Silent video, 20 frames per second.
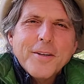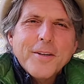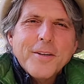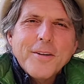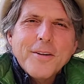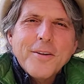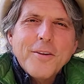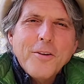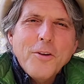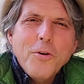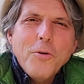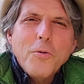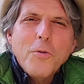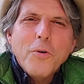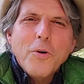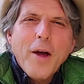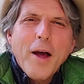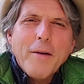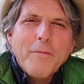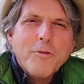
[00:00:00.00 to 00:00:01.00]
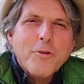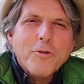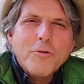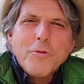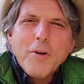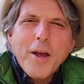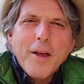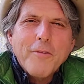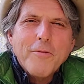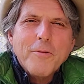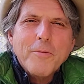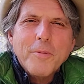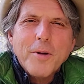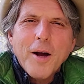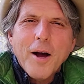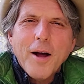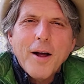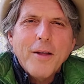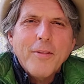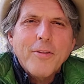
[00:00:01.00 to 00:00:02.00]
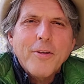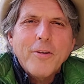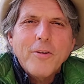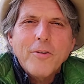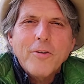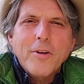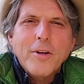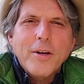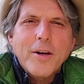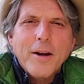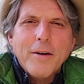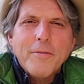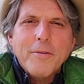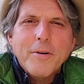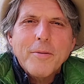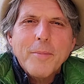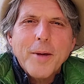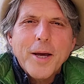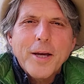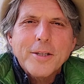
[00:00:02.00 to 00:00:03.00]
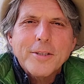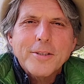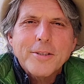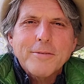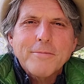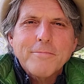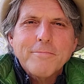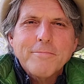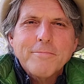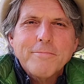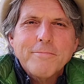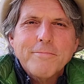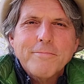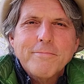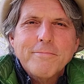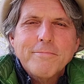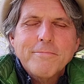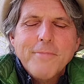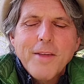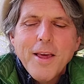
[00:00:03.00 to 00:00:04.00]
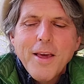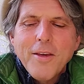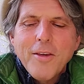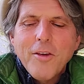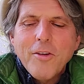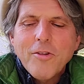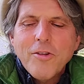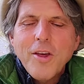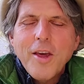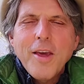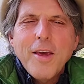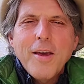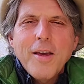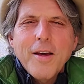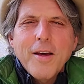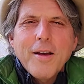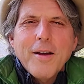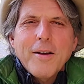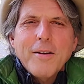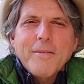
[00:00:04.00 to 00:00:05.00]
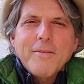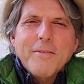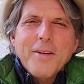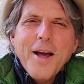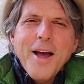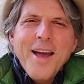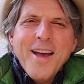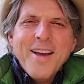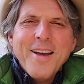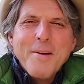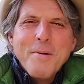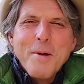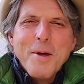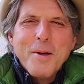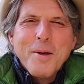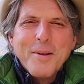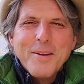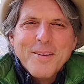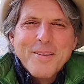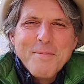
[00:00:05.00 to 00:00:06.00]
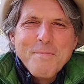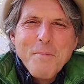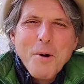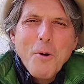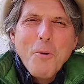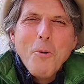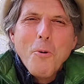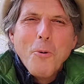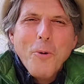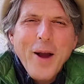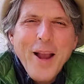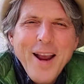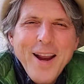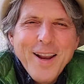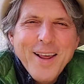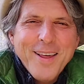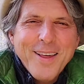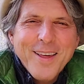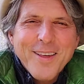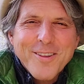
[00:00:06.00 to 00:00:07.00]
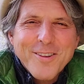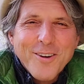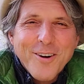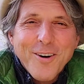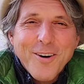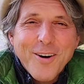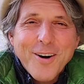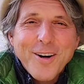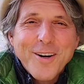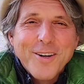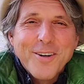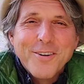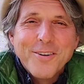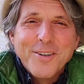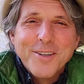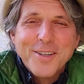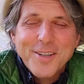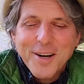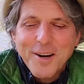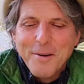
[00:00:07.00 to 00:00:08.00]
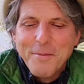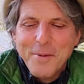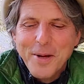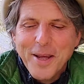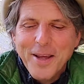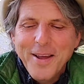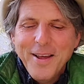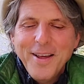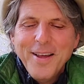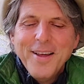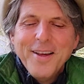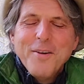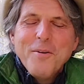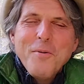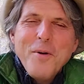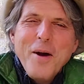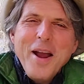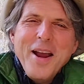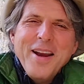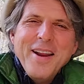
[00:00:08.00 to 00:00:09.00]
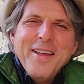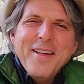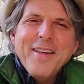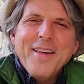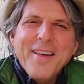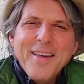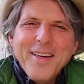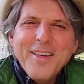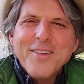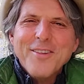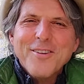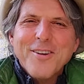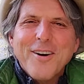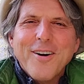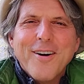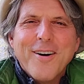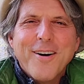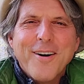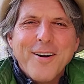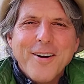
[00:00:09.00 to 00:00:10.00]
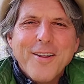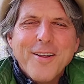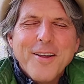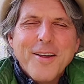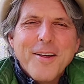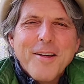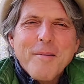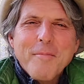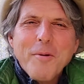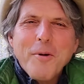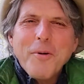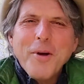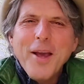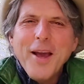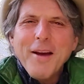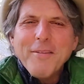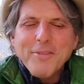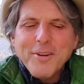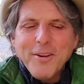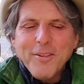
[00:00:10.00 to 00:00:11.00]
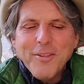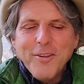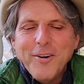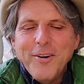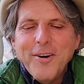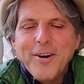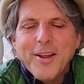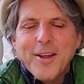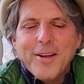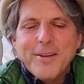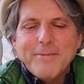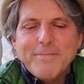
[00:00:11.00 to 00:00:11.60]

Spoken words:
you will have strength from God that you can never imagine. You see, but waiting is hard, you would tell me. Waiting is hard, but we have to learn it.